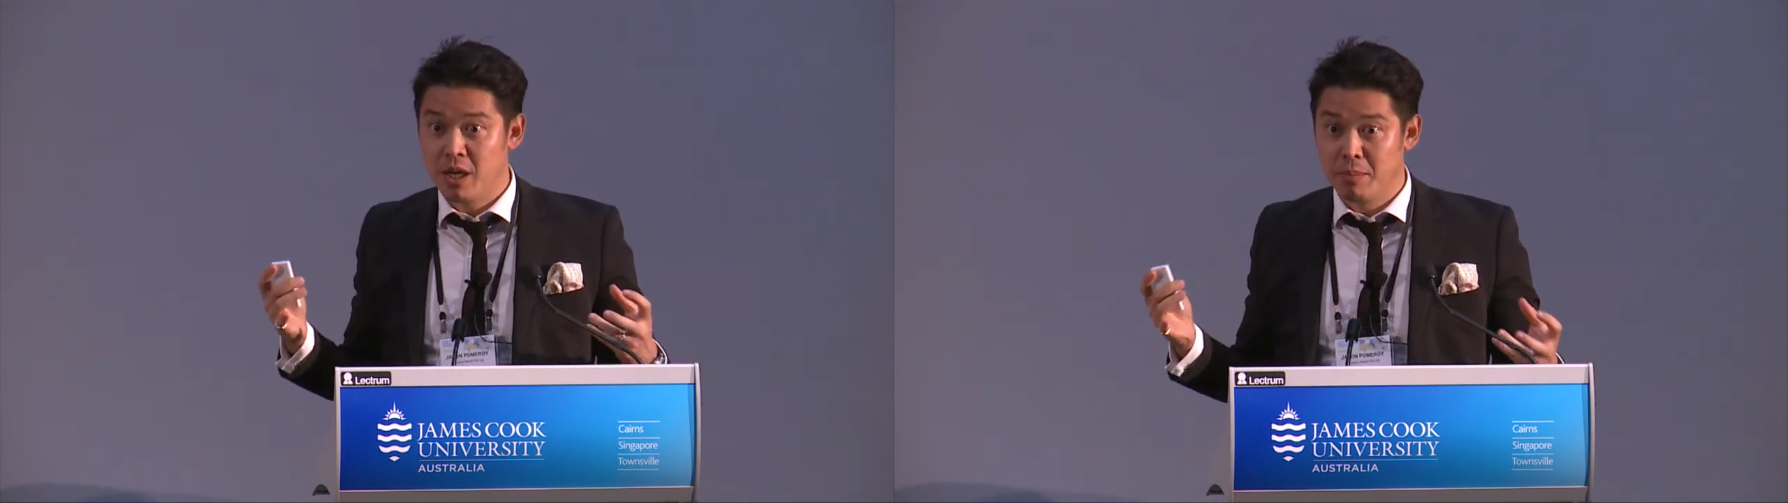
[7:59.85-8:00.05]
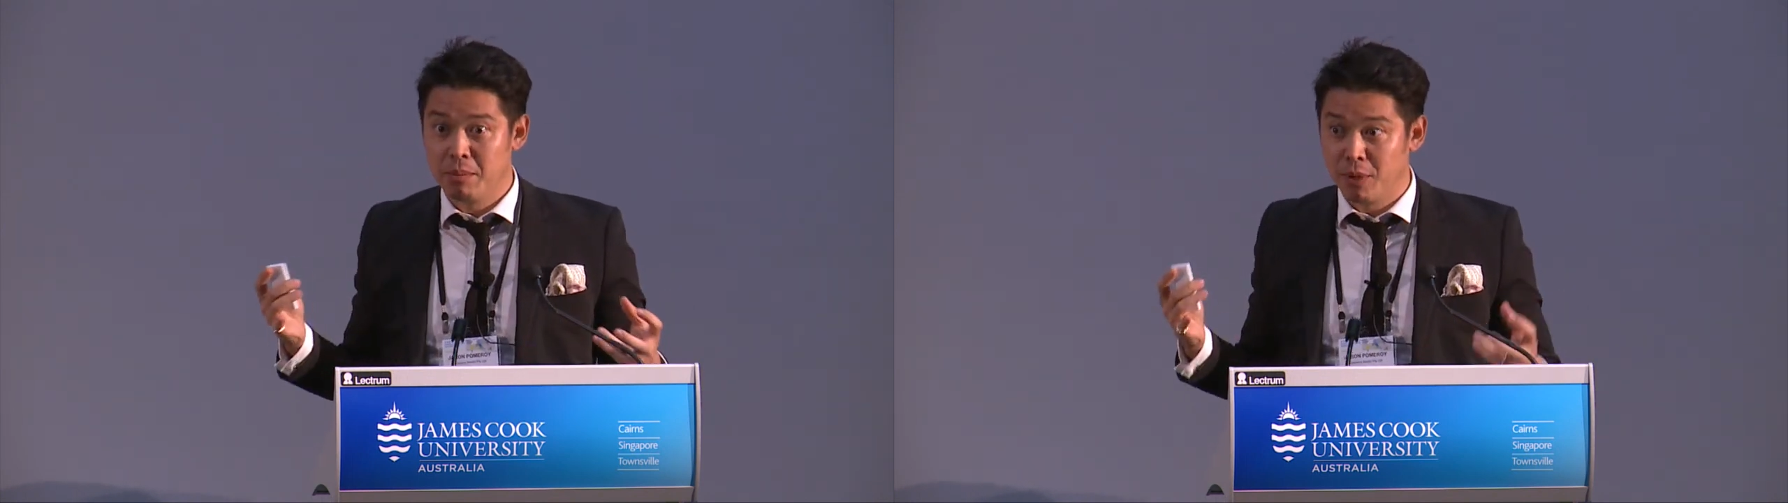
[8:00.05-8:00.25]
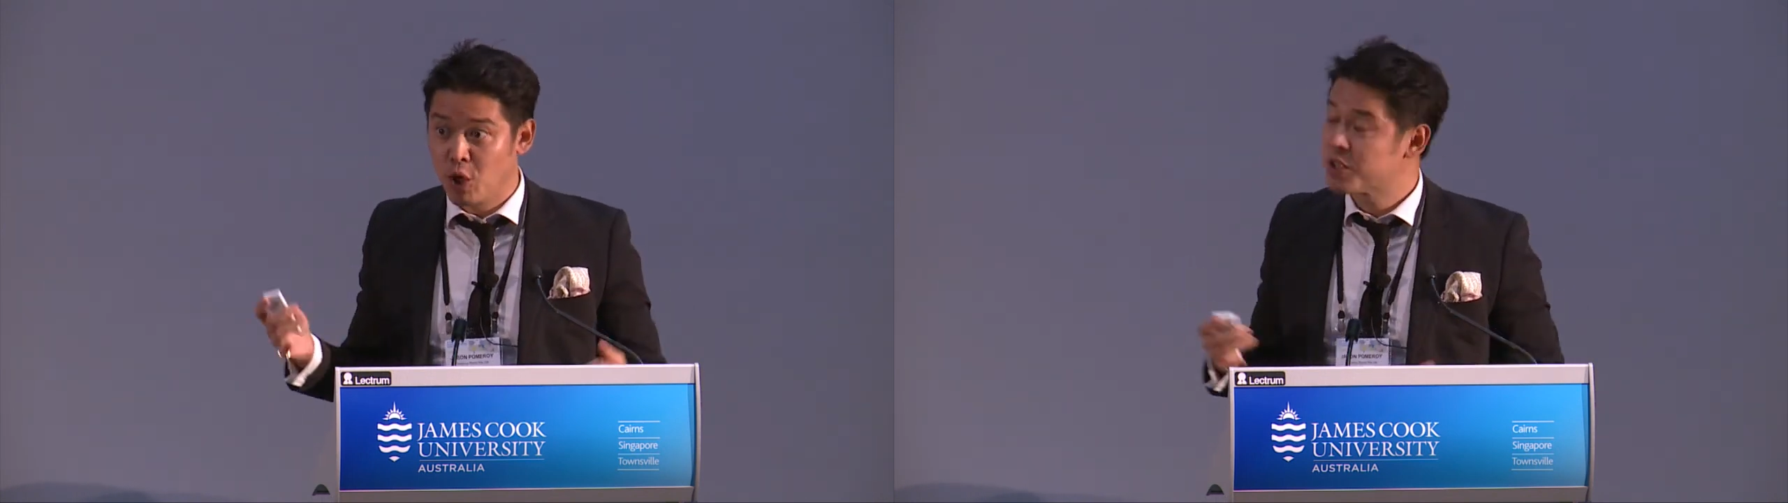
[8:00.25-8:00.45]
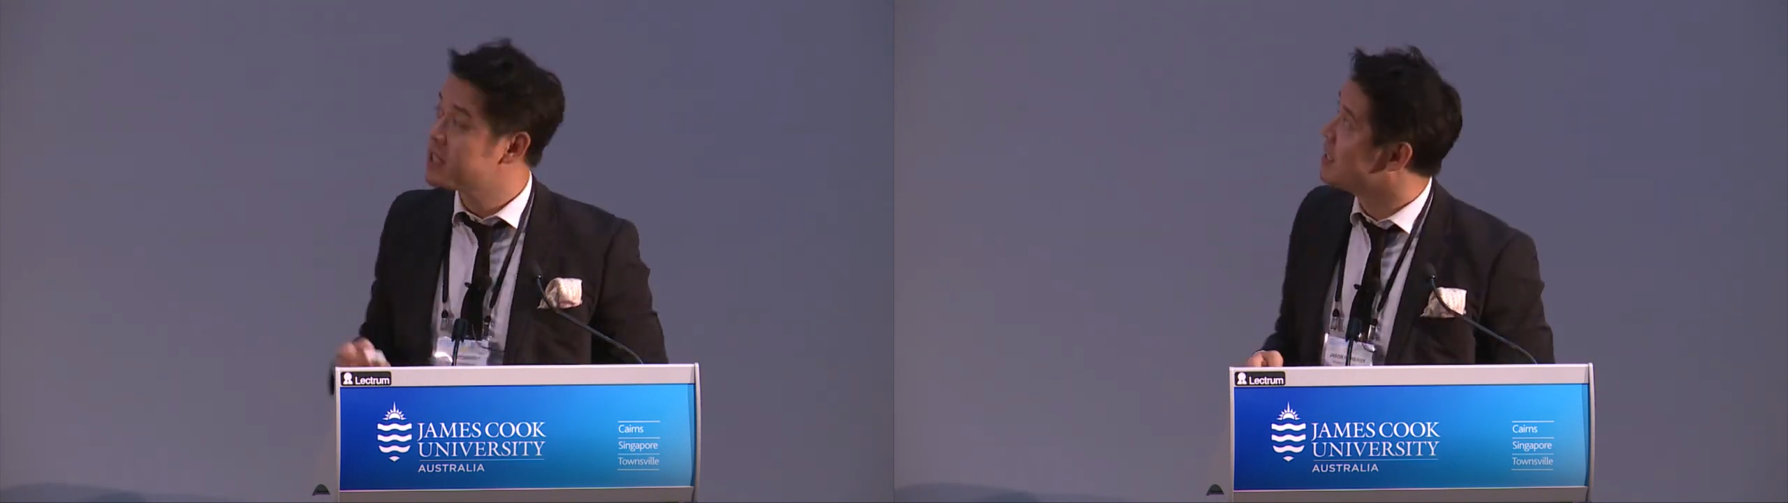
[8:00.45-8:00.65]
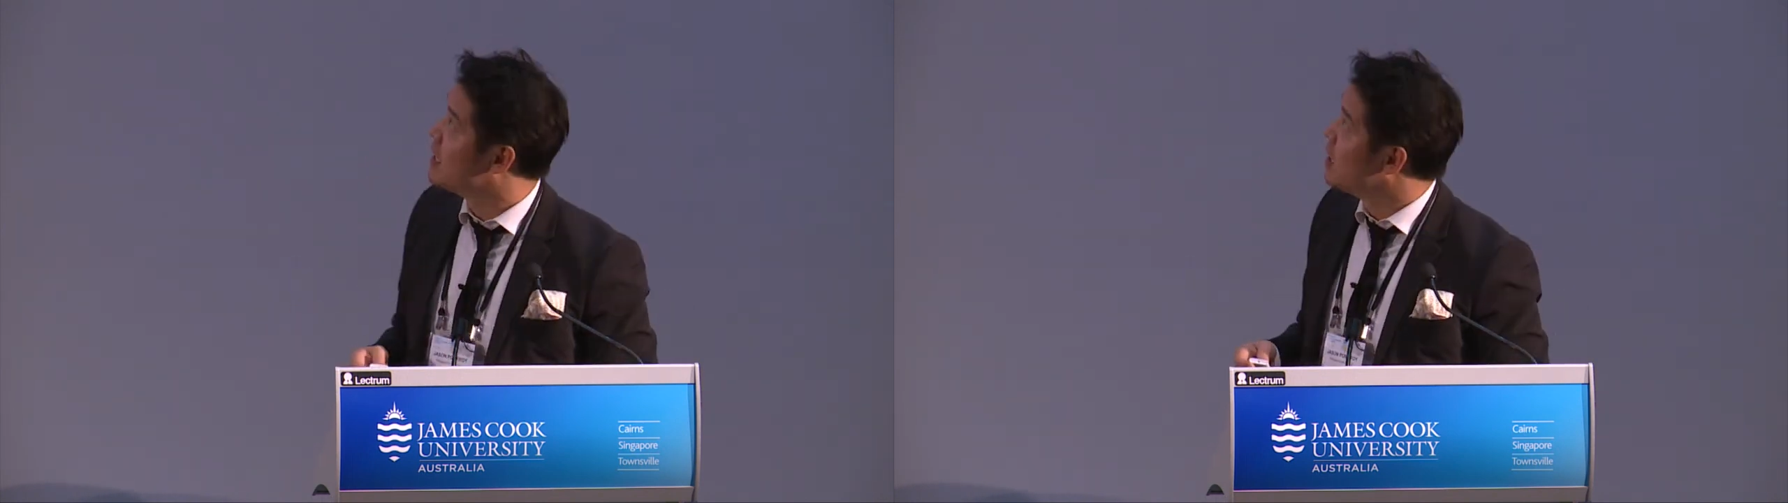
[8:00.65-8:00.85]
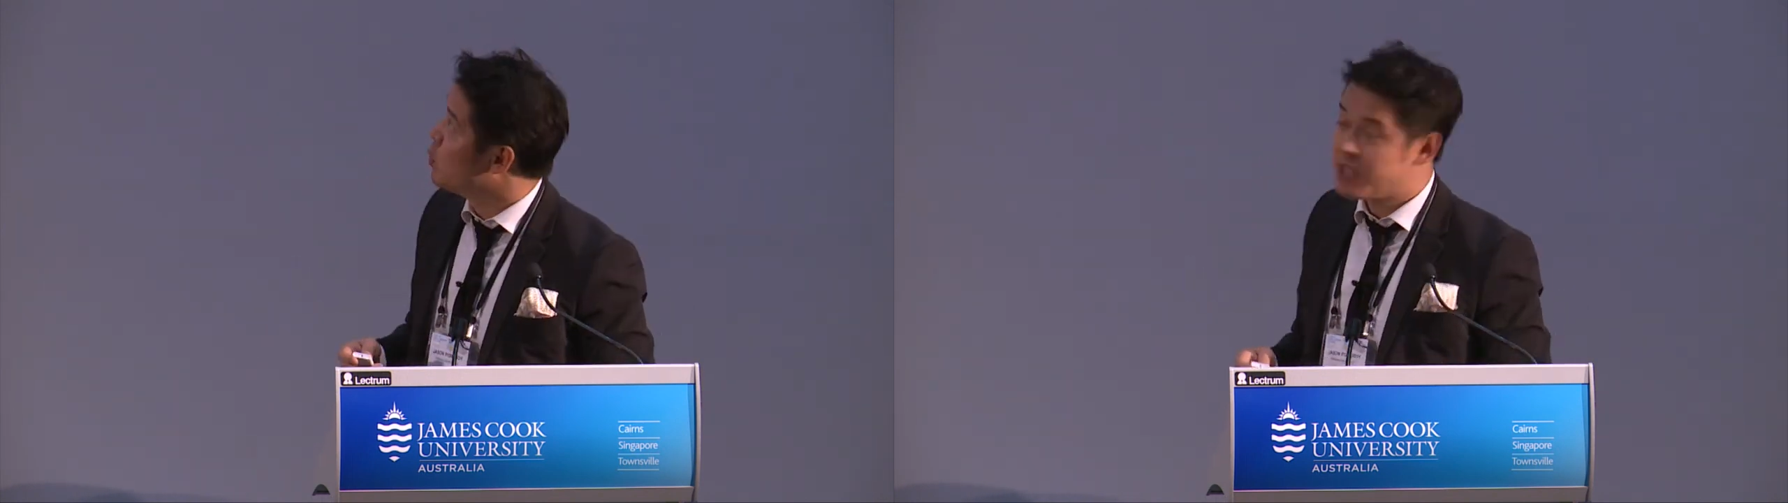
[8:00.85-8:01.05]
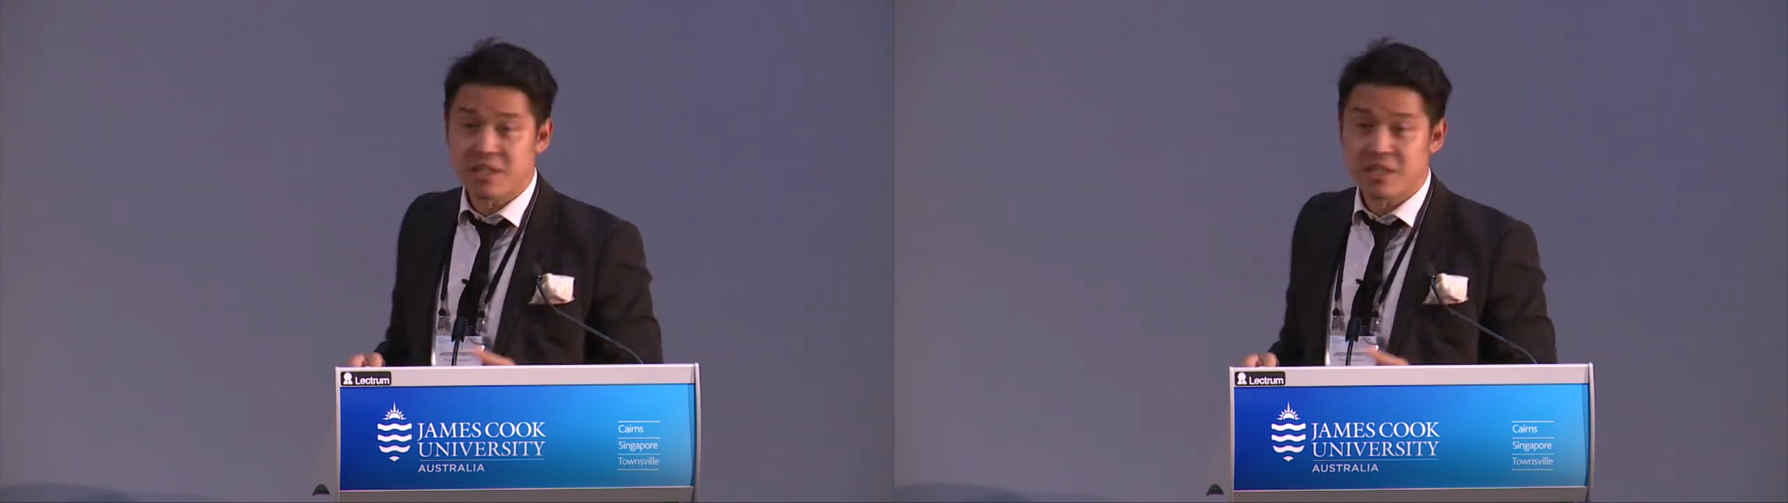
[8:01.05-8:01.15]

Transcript: urban blocks. We